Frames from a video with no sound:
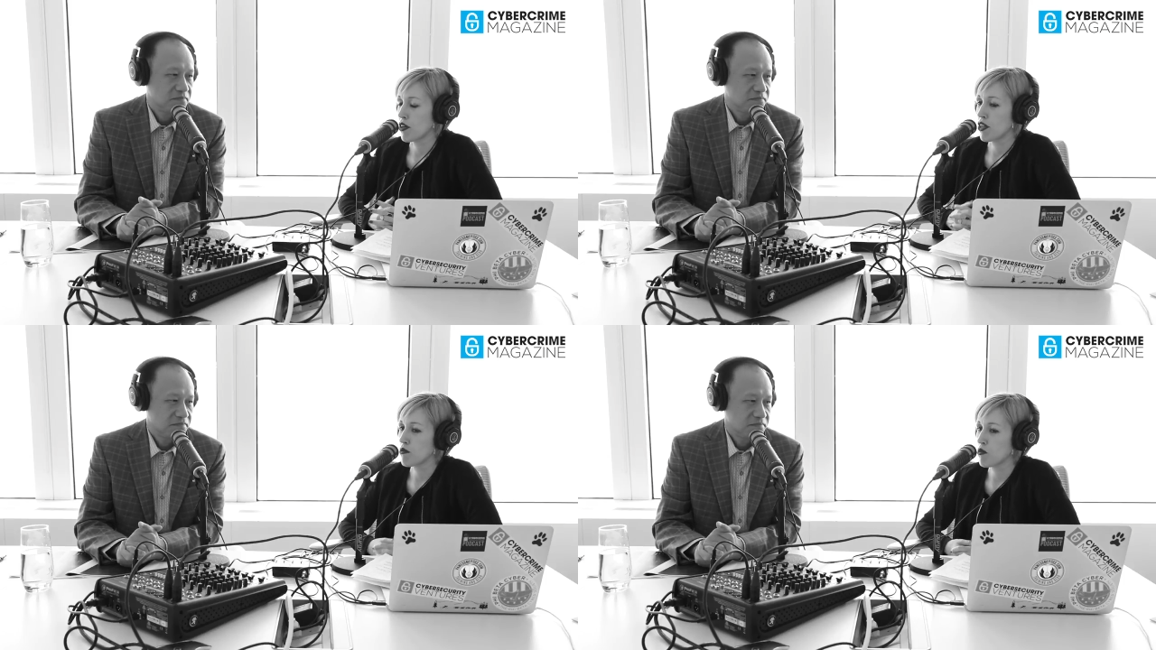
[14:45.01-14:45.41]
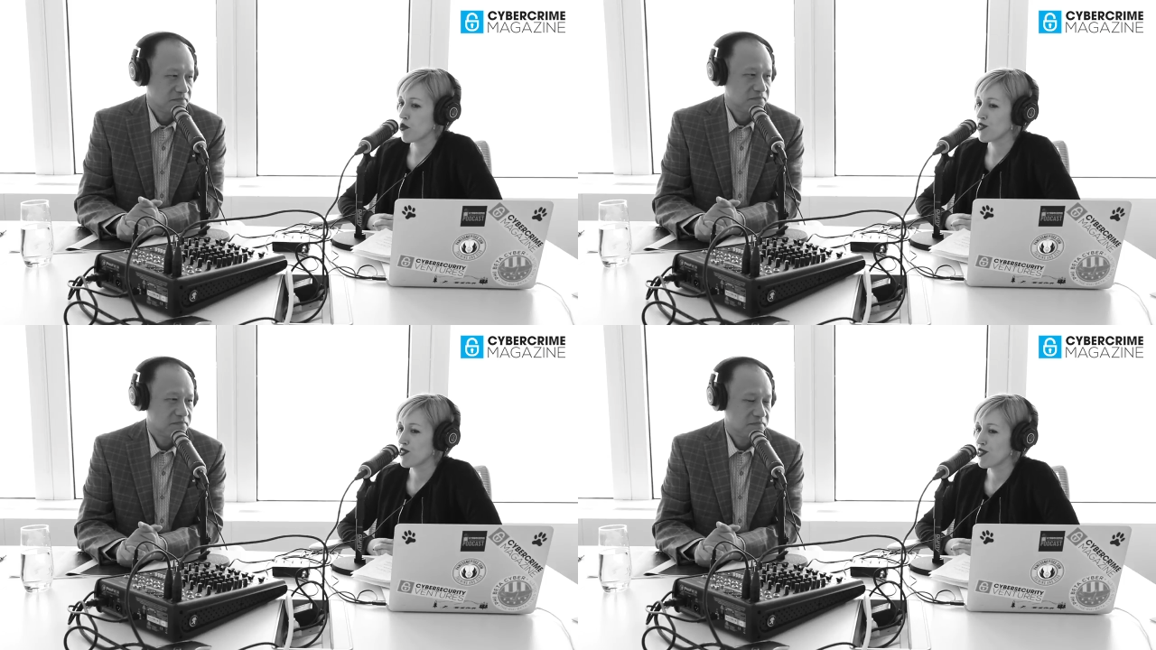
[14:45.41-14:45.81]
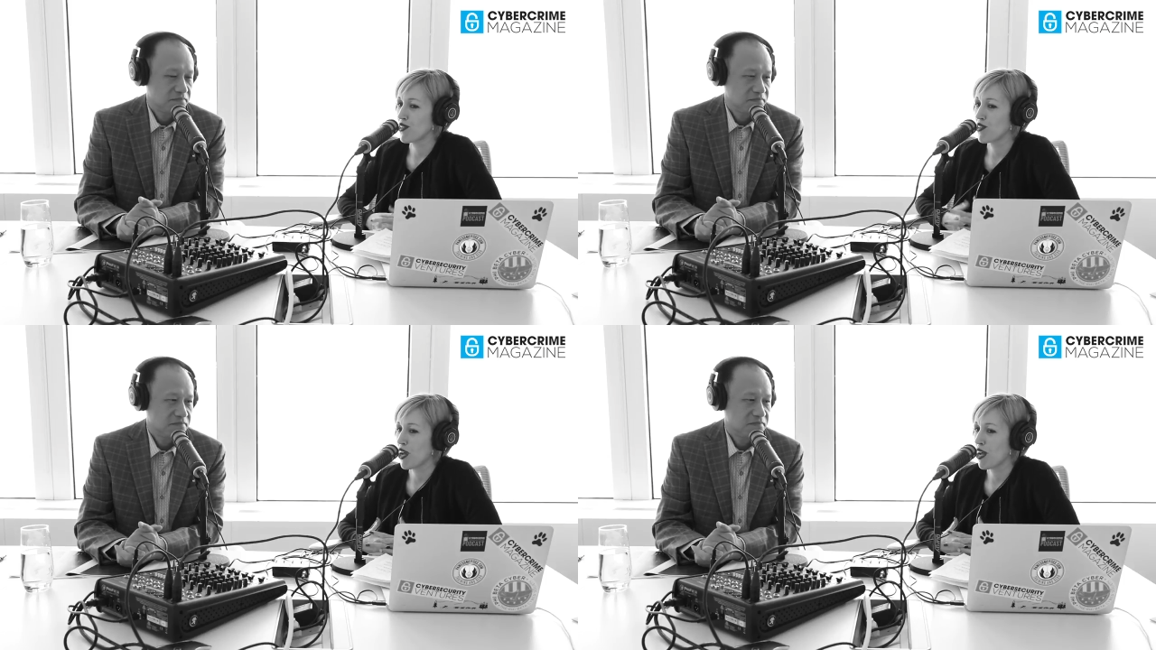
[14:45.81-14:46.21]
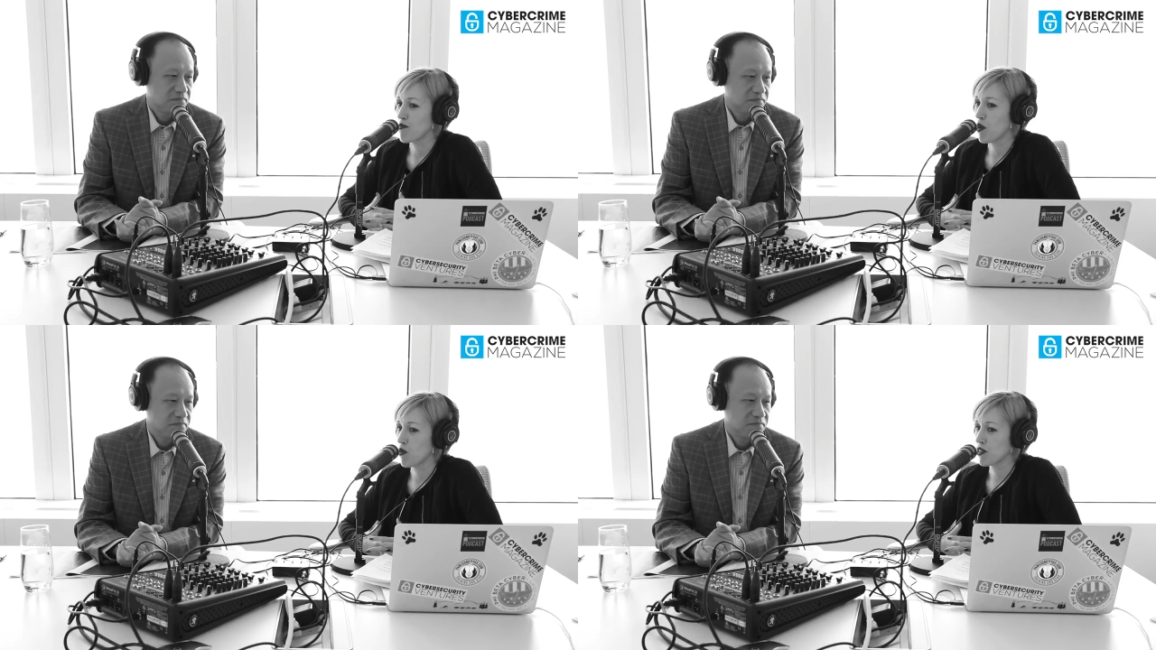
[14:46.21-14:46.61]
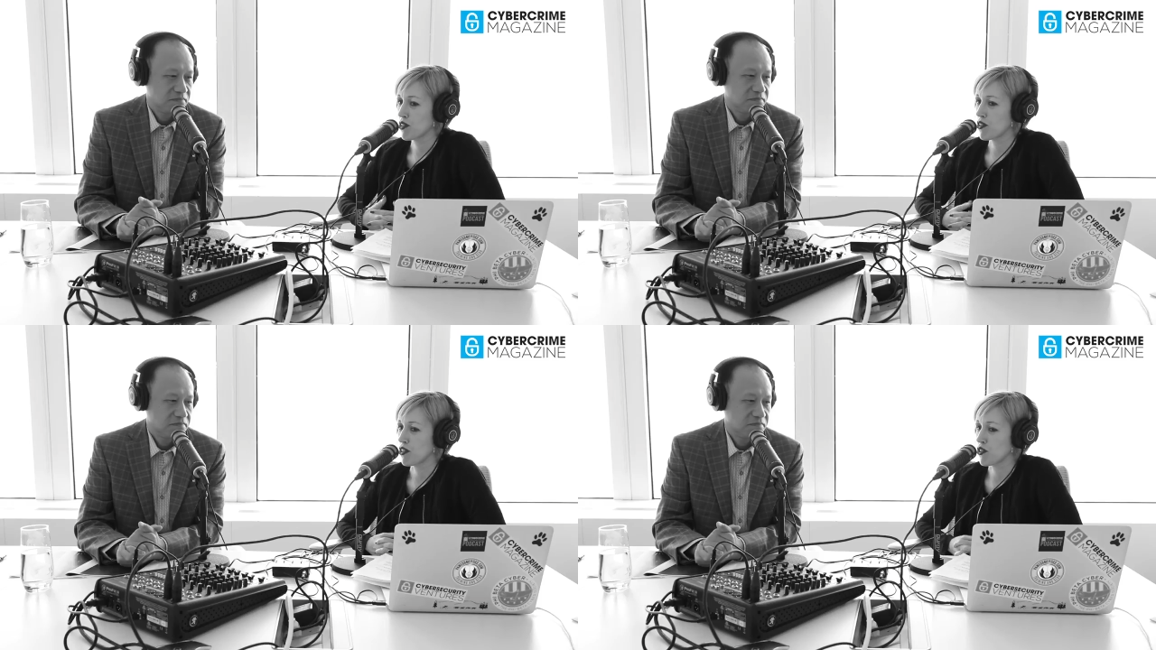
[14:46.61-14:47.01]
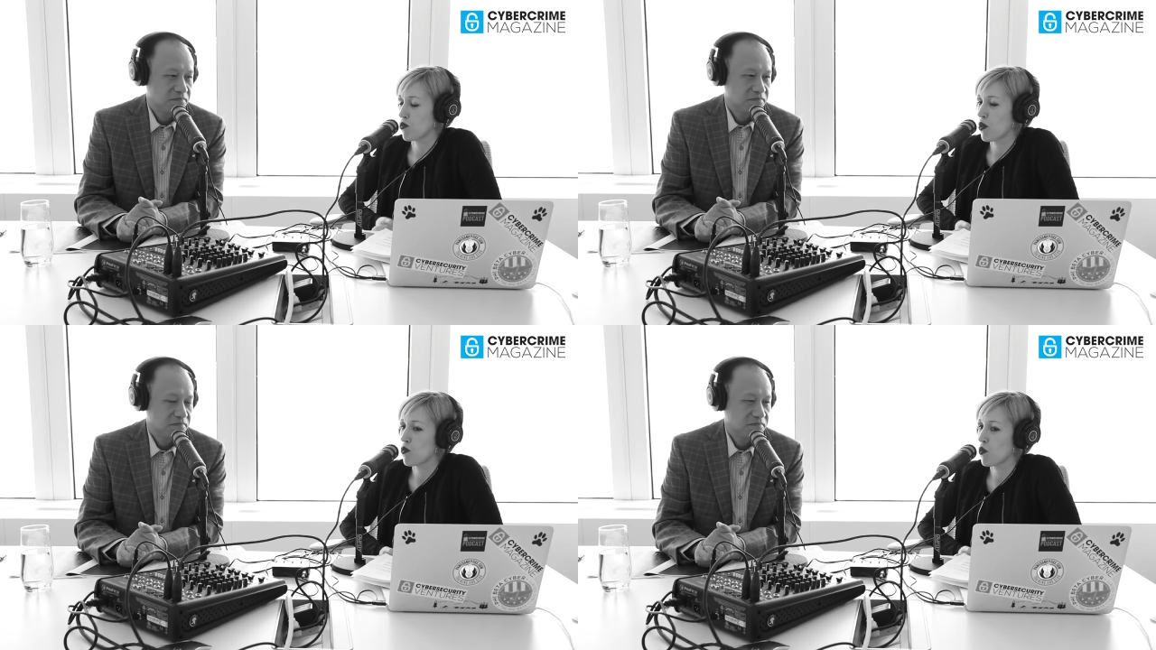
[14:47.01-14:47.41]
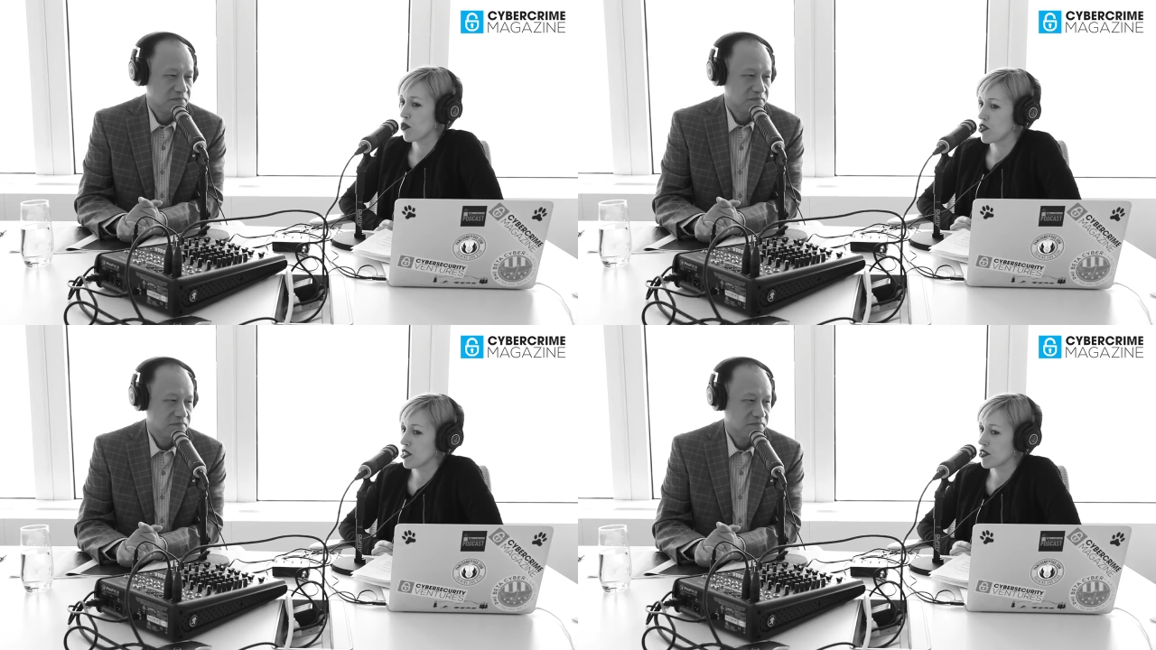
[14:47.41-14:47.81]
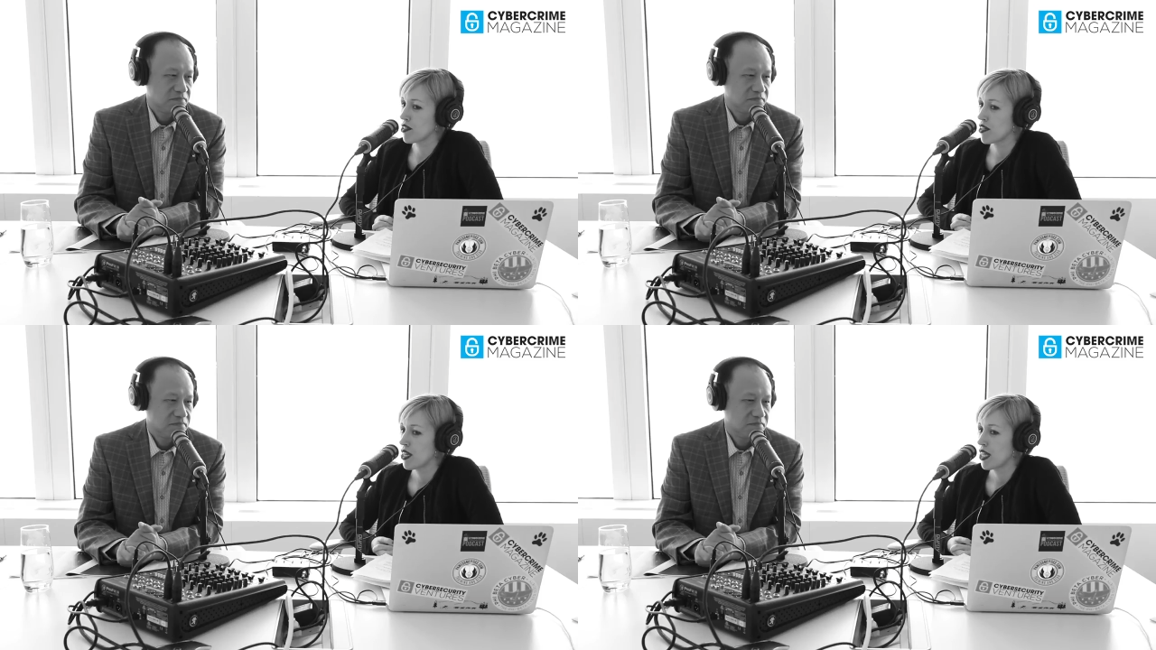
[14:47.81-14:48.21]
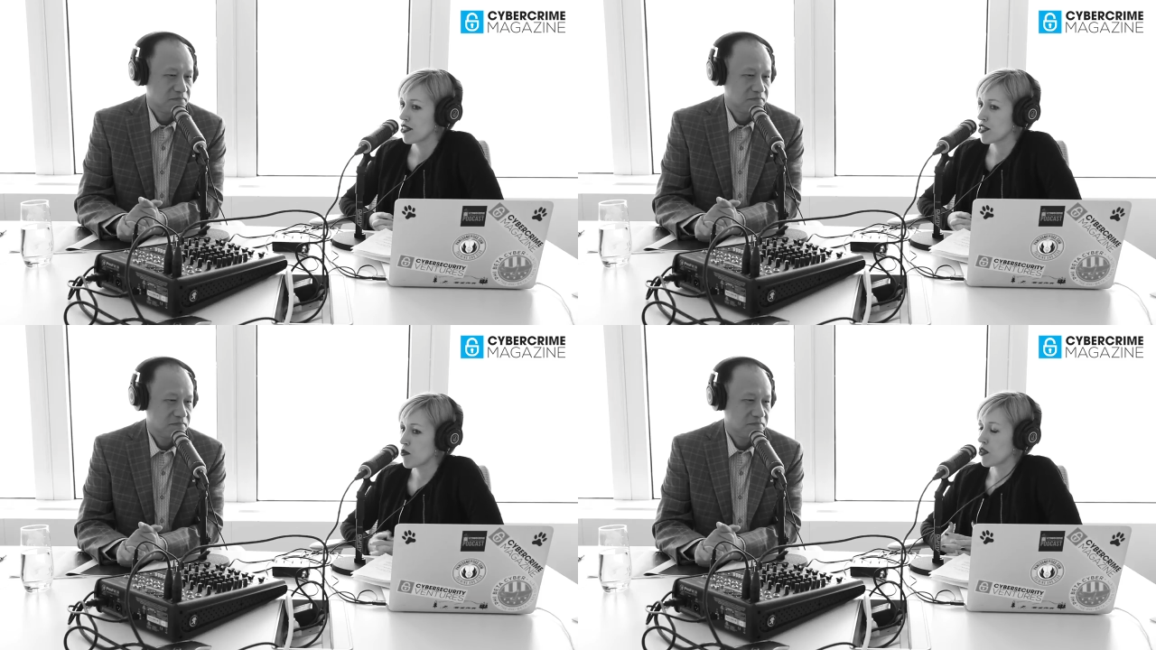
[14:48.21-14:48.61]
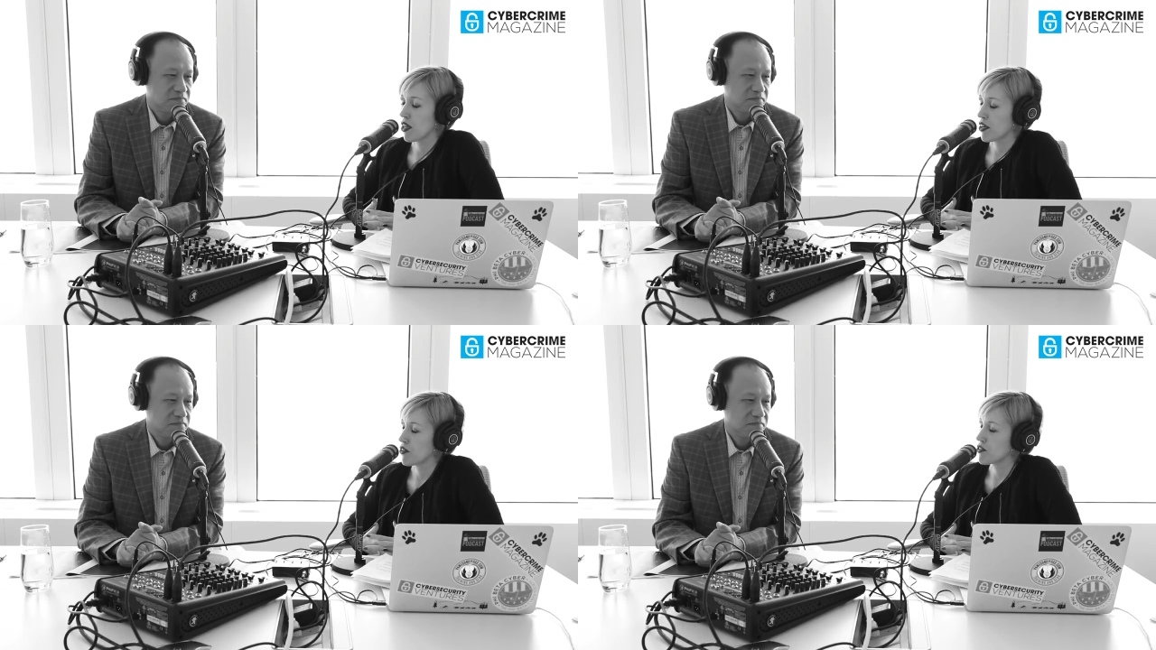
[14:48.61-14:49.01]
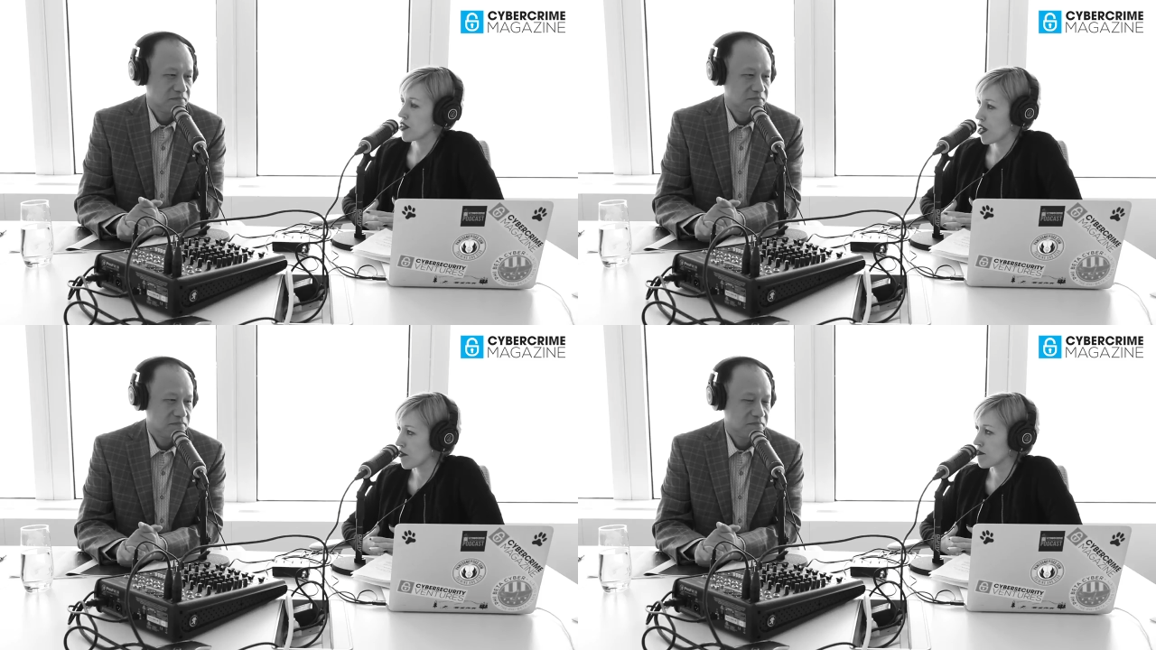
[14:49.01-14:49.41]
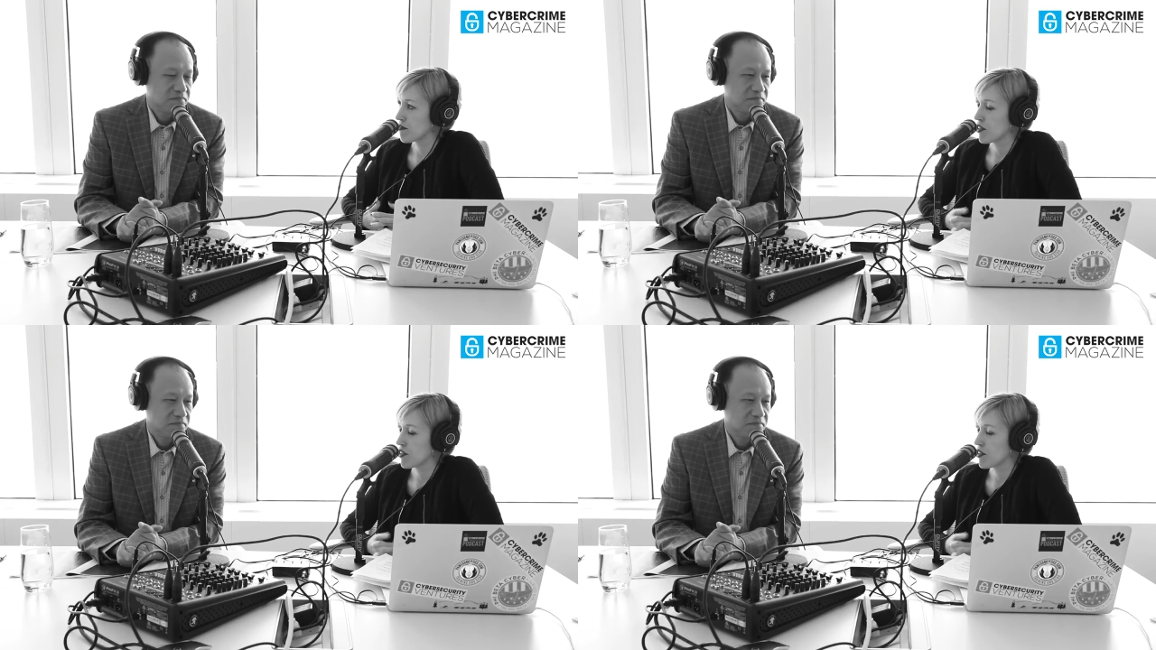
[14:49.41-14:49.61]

Speaker 1: random question here. I'm always curious, what worries someone like yourself